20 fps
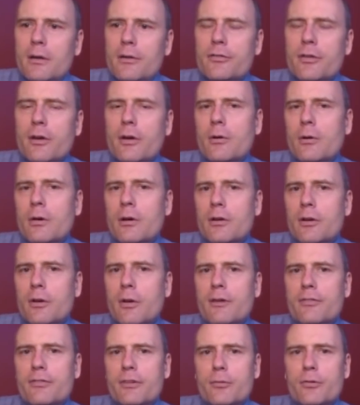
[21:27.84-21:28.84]
So you
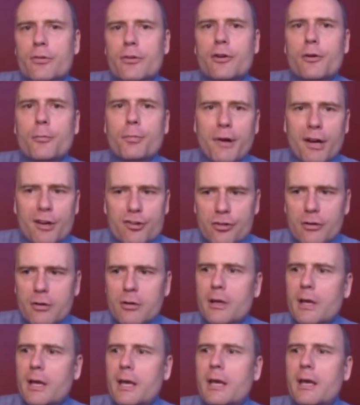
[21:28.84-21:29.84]
have some sort of
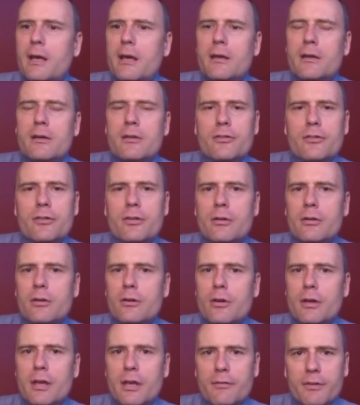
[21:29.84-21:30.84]
depression and
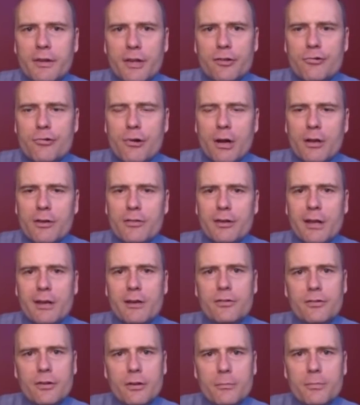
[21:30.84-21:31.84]
you're given these drugs, and
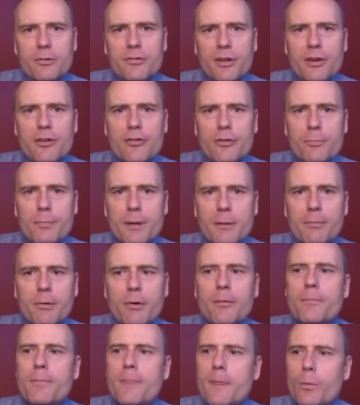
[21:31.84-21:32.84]
a certain percentage of
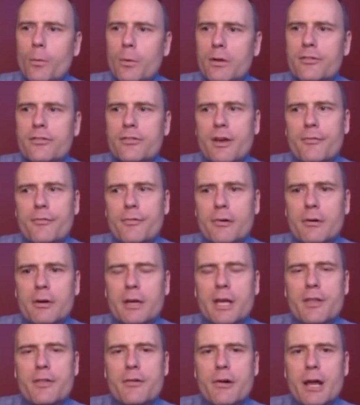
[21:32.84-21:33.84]
people will suffer
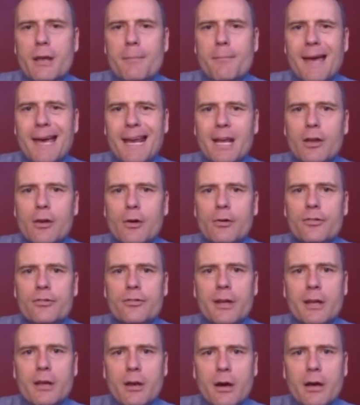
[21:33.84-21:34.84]
either a manic or
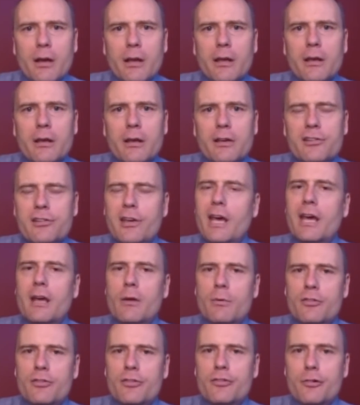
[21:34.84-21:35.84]
psychotic attack,
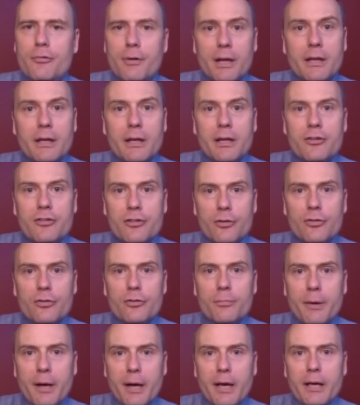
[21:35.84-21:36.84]
which is directly
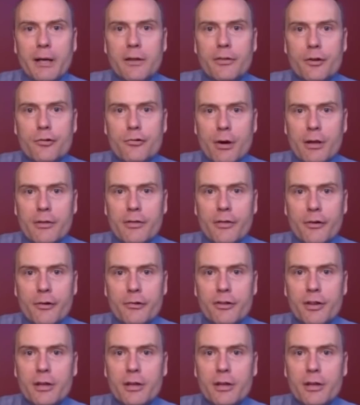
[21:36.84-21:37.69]
induced by the drug that they're